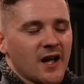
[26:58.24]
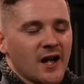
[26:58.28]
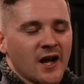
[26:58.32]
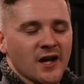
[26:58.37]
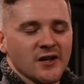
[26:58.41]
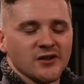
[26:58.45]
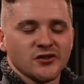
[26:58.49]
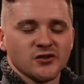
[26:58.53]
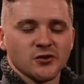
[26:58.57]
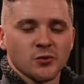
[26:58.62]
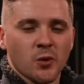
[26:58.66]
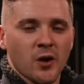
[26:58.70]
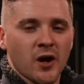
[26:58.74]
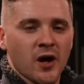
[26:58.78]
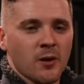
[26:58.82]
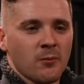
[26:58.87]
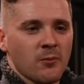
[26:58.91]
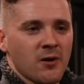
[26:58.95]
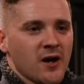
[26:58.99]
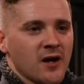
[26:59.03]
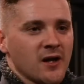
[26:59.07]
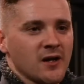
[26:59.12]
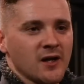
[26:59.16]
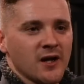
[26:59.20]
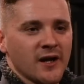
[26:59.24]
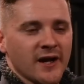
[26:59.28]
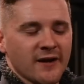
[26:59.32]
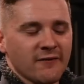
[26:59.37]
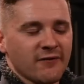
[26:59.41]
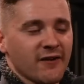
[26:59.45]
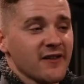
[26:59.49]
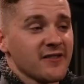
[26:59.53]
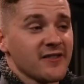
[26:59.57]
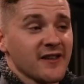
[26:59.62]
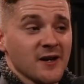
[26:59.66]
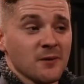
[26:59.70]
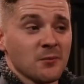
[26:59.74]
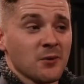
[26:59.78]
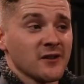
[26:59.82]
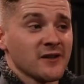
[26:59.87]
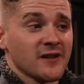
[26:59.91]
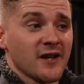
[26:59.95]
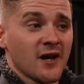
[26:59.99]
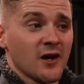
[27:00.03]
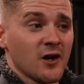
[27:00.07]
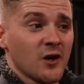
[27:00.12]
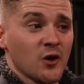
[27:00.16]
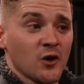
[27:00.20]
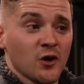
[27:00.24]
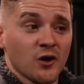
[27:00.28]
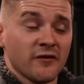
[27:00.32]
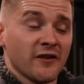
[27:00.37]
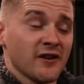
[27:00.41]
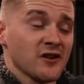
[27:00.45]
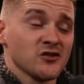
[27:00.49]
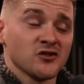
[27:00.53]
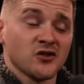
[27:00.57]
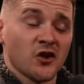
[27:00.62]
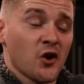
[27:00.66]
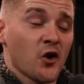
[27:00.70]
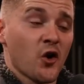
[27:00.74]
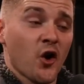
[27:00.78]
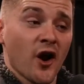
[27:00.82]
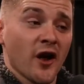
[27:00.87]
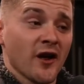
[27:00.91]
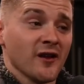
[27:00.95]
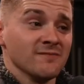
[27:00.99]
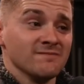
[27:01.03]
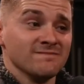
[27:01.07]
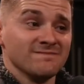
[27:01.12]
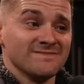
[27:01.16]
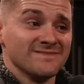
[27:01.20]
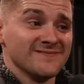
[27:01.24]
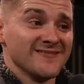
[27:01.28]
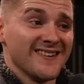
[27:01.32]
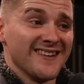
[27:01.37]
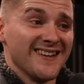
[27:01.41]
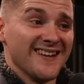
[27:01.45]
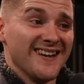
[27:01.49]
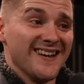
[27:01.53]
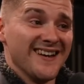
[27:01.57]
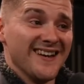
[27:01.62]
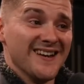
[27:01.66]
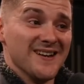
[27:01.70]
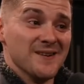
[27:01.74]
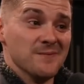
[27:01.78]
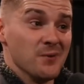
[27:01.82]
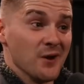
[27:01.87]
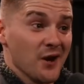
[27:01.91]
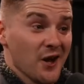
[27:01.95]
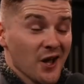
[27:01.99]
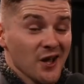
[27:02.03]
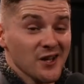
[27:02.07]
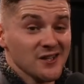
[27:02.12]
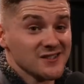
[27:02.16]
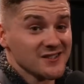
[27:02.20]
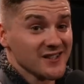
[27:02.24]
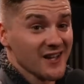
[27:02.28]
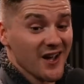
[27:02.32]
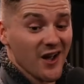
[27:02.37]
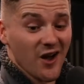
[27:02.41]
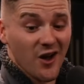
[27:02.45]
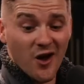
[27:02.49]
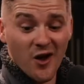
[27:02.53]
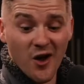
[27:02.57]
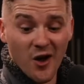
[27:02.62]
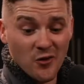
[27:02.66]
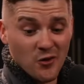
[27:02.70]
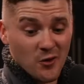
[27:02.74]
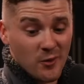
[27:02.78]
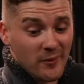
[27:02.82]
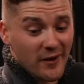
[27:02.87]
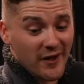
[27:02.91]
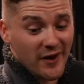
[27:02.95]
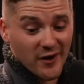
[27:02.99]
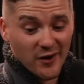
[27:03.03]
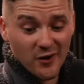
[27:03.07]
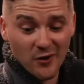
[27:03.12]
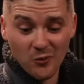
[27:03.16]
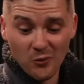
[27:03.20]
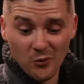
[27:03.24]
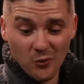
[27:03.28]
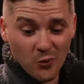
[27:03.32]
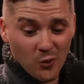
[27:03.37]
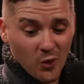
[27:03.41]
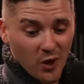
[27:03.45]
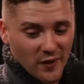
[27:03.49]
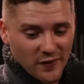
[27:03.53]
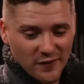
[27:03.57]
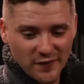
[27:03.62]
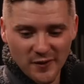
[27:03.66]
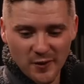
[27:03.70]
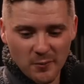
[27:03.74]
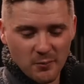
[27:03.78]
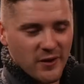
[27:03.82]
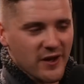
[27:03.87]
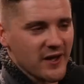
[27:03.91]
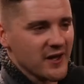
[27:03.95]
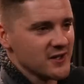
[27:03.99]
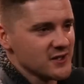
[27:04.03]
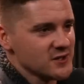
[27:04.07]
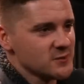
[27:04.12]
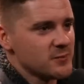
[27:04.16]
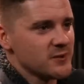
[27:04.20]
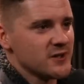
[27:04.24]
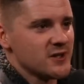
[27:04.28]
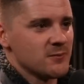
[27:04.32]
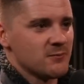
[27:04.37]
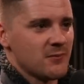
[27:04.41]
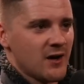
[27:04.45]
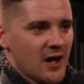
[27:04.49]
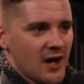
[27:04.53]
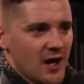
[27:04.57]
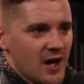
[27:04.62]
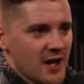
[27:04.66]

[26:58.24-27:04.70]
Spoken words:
I swear, man, like if I think about that long enough, I just start crying. Because no matter what the pain has been in my